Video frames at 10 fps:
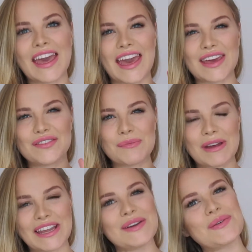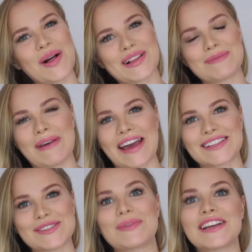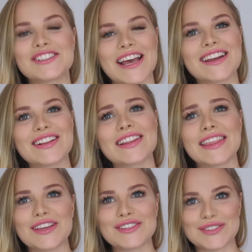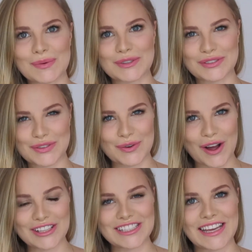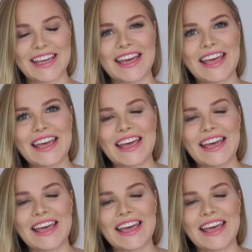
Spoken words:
Hey everybody, welcome back to my channel. Thank you so much for watching.